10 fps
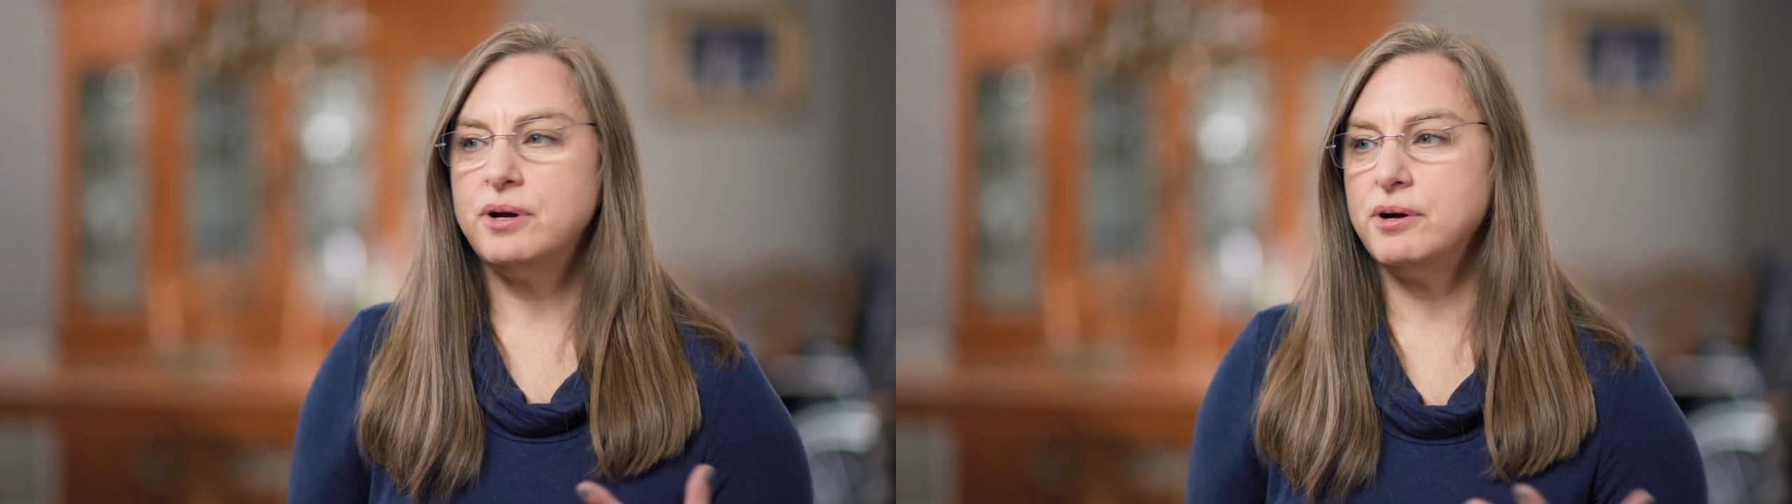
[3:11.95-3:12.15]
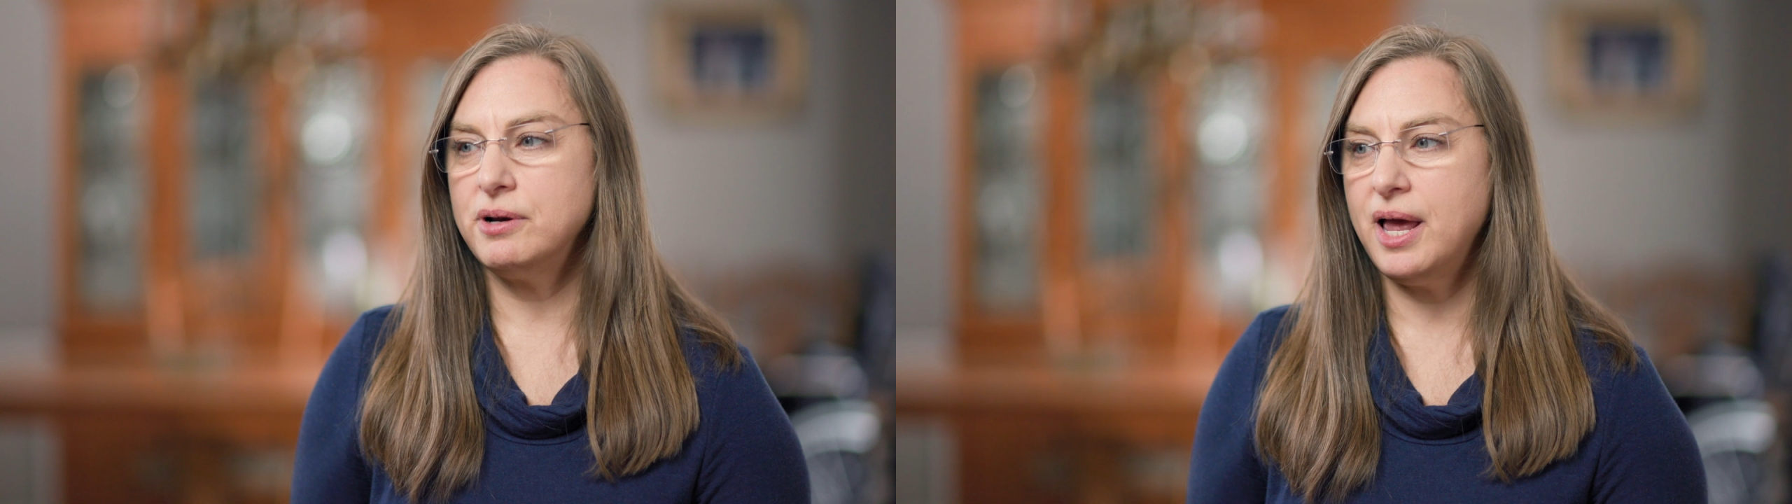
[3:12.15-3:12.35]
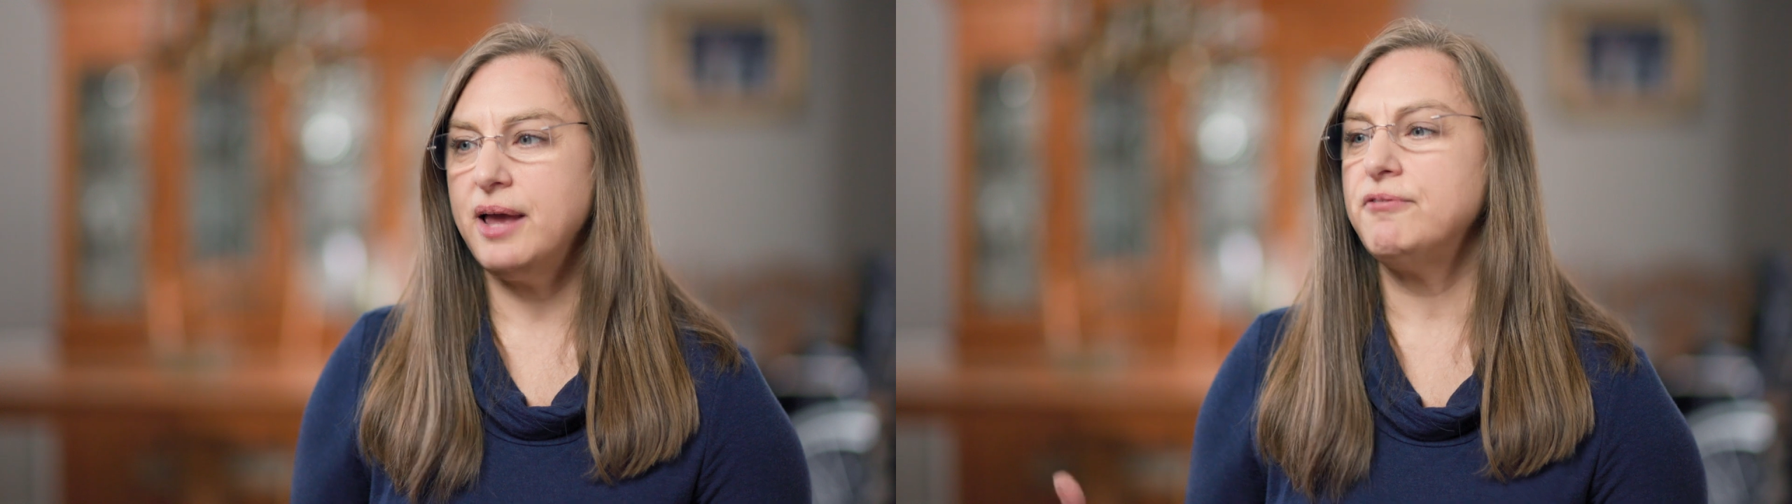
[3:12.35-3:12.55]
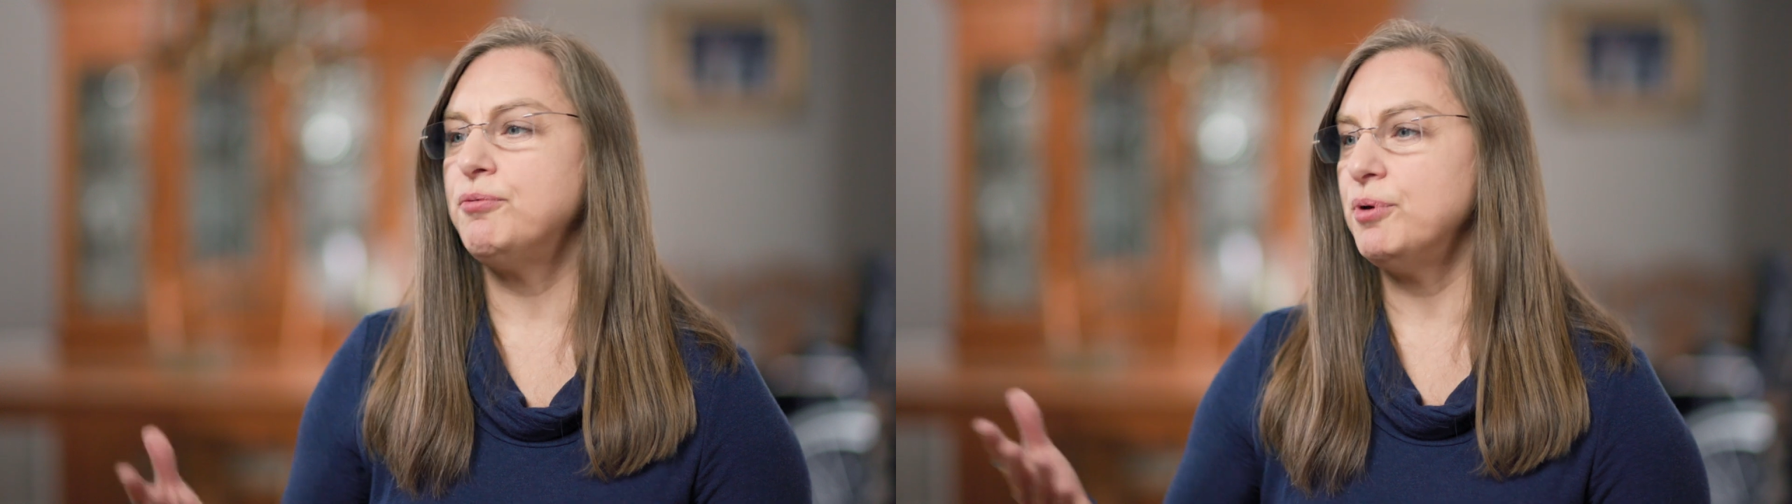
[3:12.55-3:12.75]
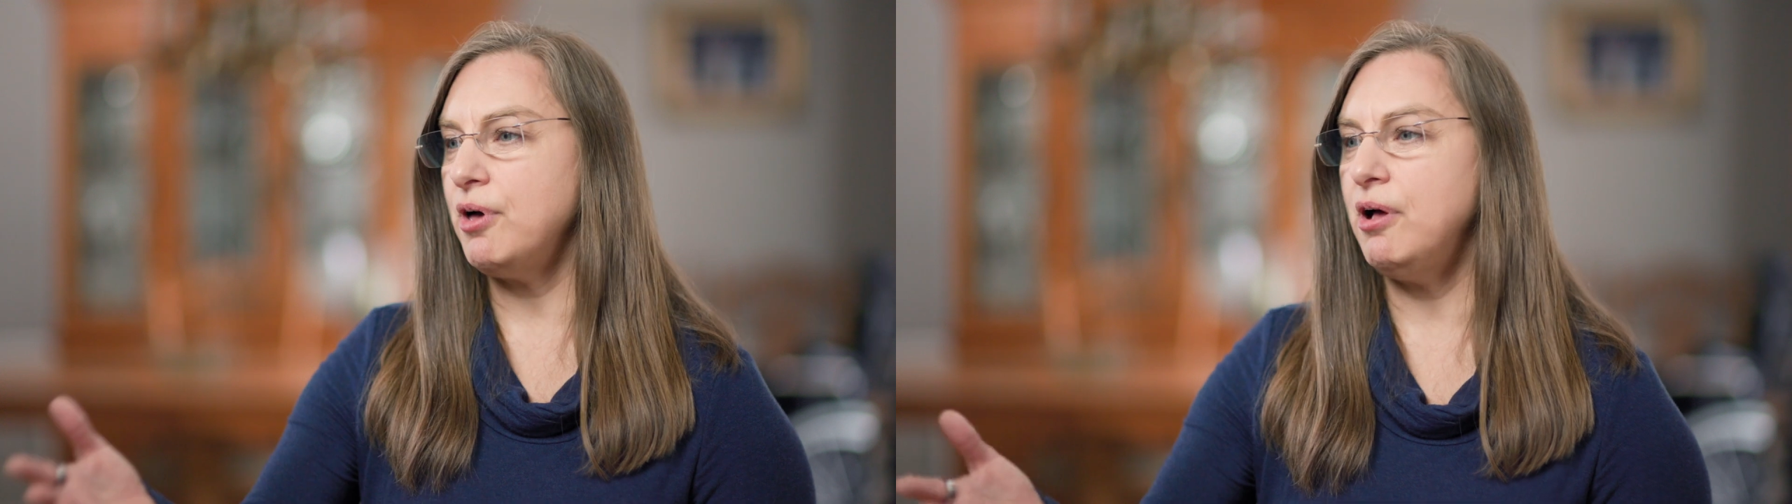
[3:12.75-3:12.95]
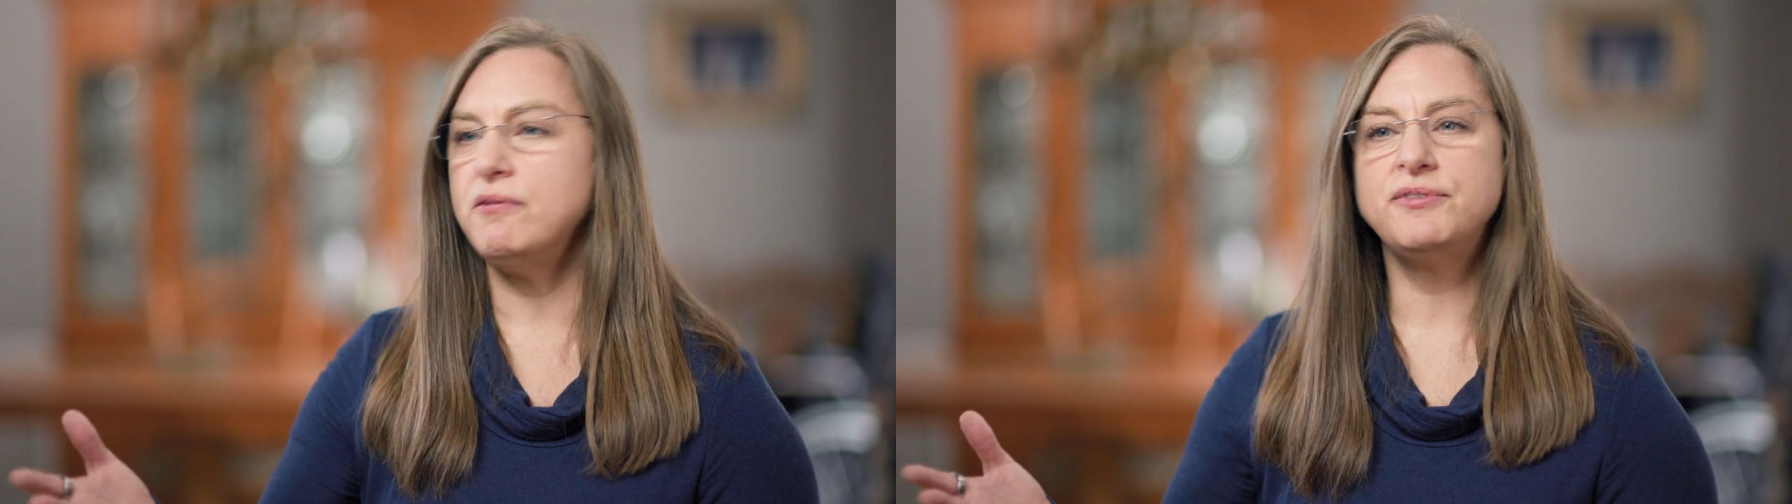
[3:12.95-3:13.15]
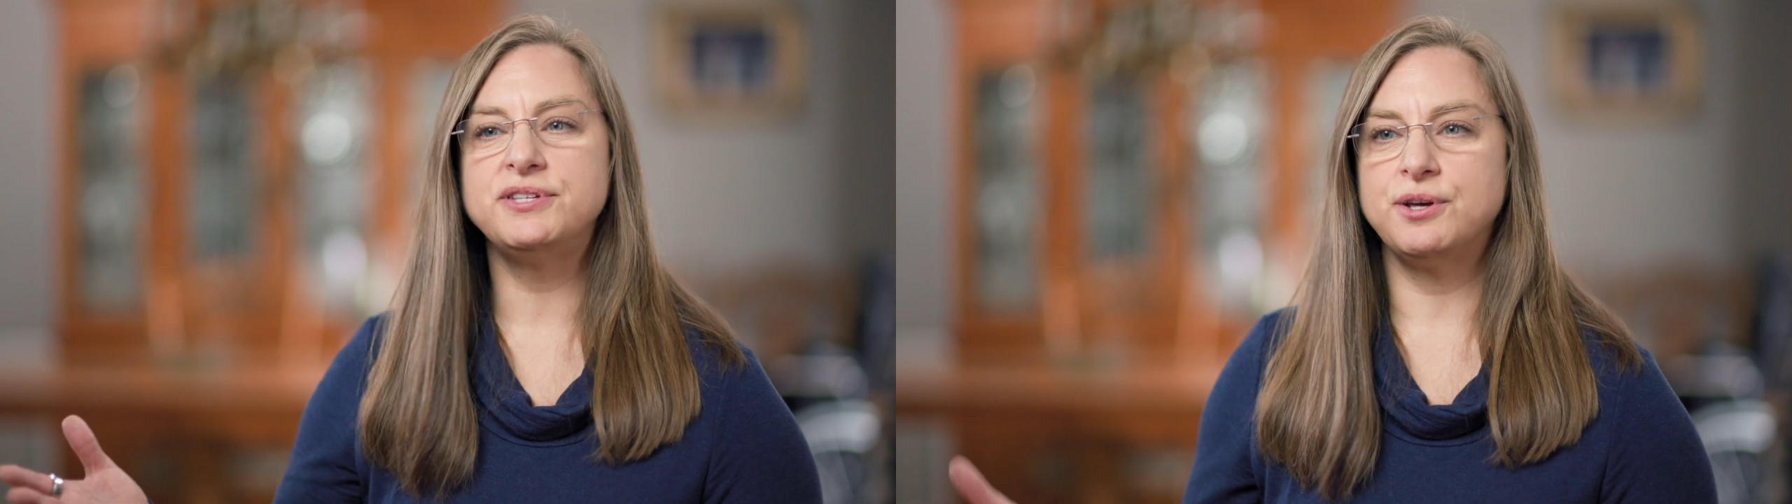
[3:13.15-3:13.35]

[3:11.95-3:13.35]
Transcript: her life with all of this